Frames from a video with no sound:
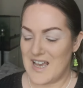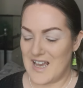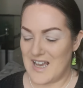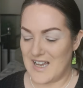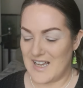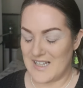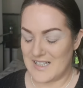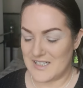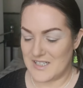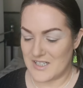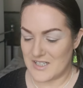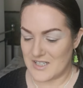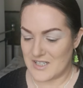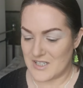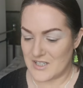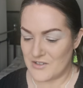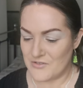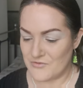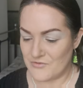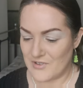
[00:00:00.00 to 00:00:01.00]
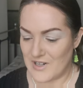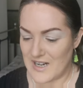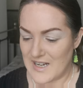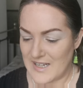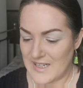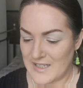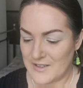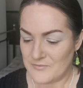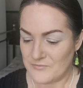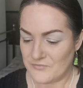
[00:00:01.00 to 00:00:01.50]
And
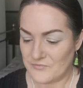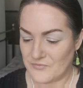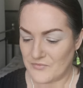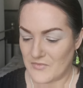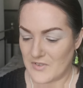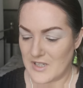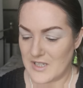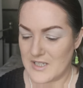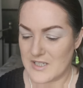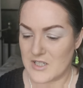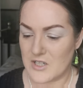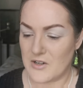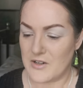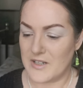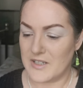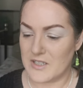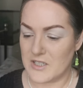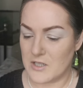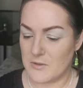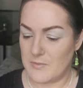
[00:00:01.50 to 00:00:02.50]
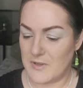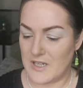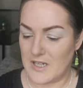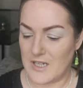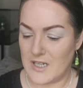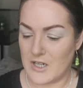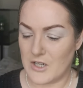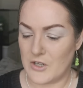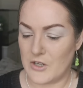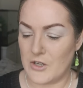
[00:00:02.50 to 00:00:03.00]
Sunray is going to
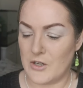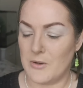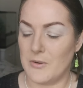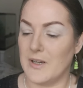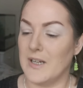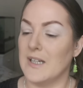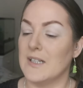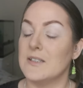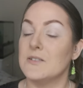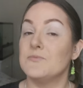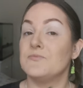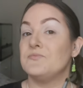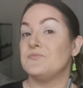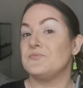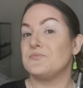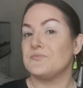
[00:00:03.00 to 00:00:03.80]
be going